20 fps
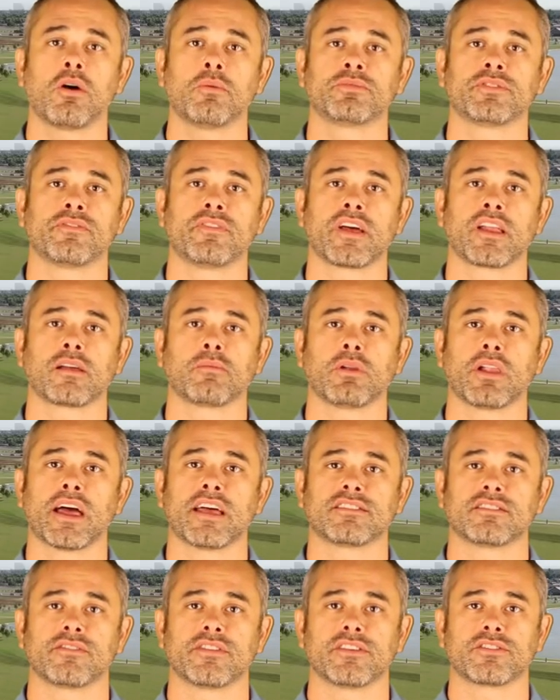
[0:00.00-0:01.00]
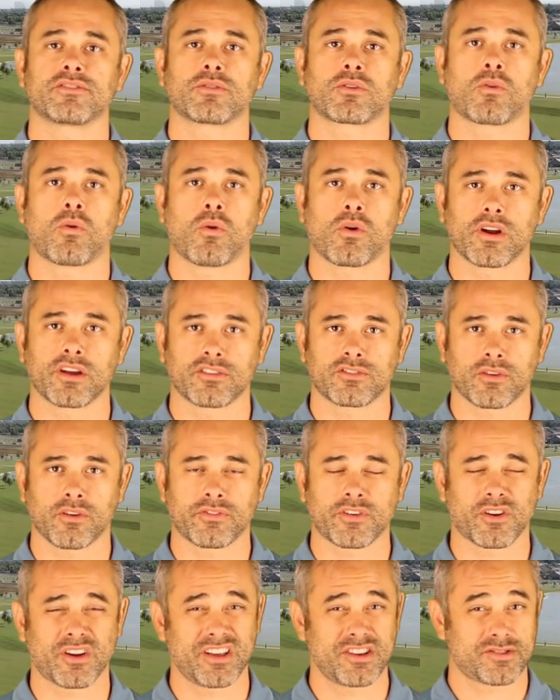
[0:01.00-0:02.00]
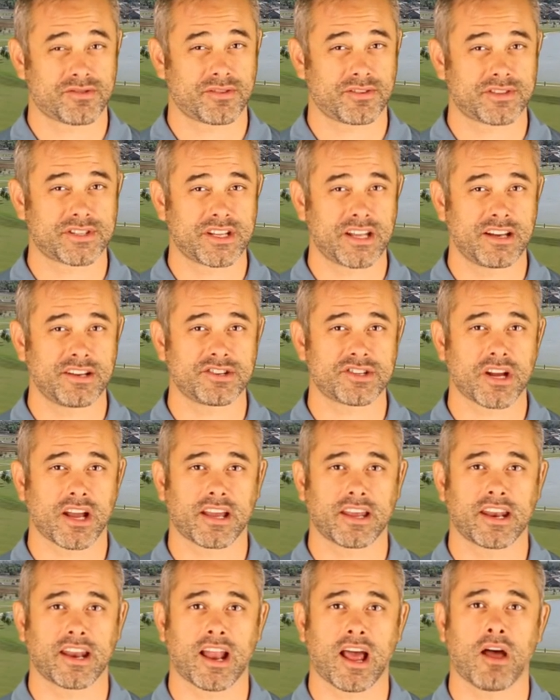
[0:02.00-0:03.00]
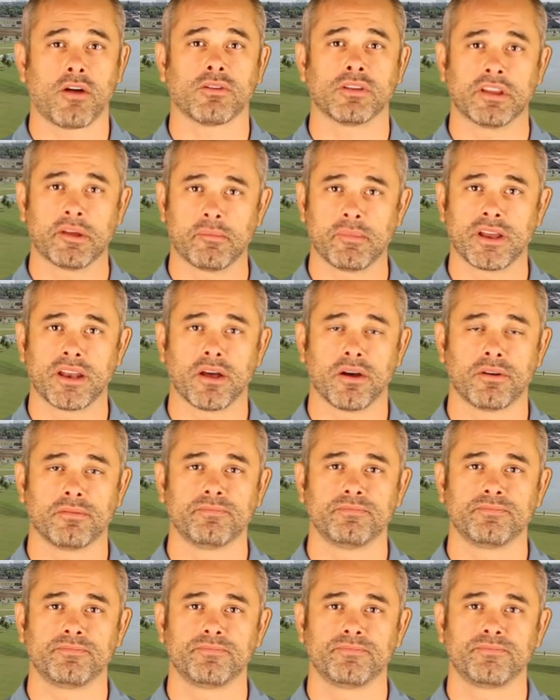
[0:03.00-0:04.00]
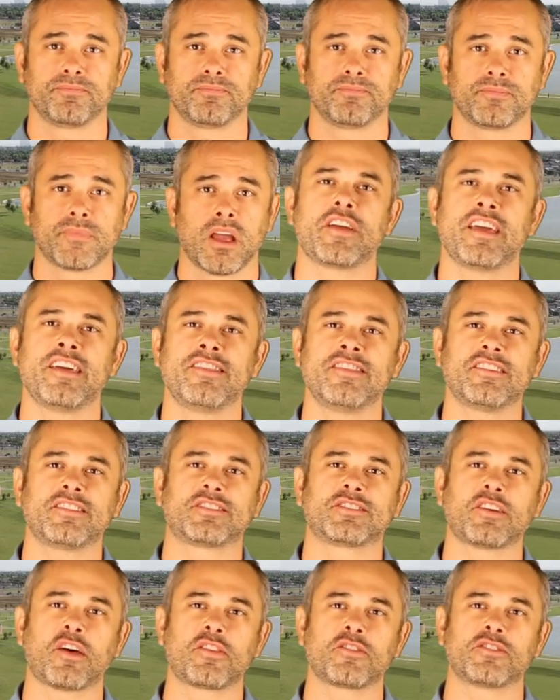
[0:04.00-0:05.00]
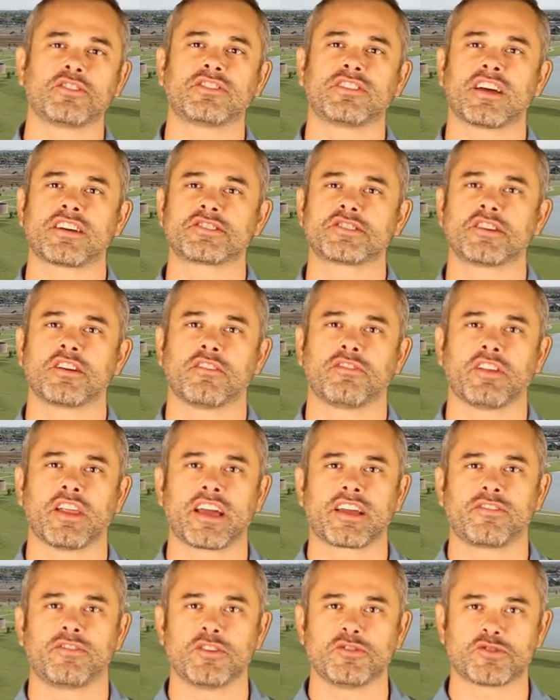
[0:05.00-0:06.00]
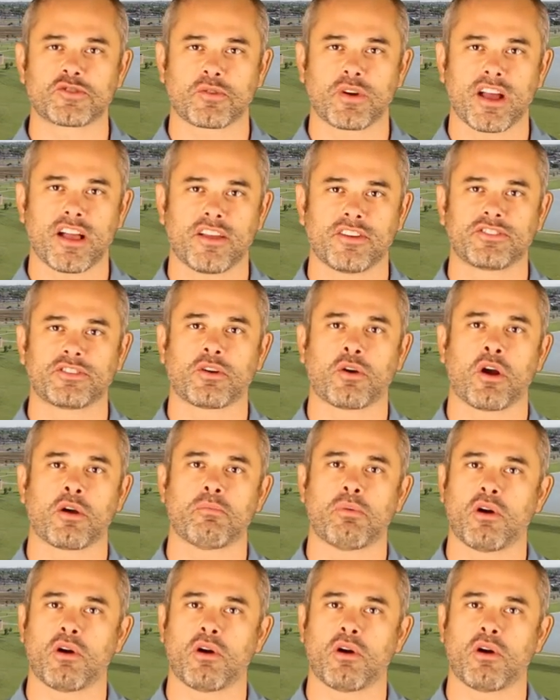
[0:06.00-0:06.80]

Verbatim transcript: homes available as of this recording, so if you're interested in checking it out, let me know. In the southern section of Lakeview Trails, there are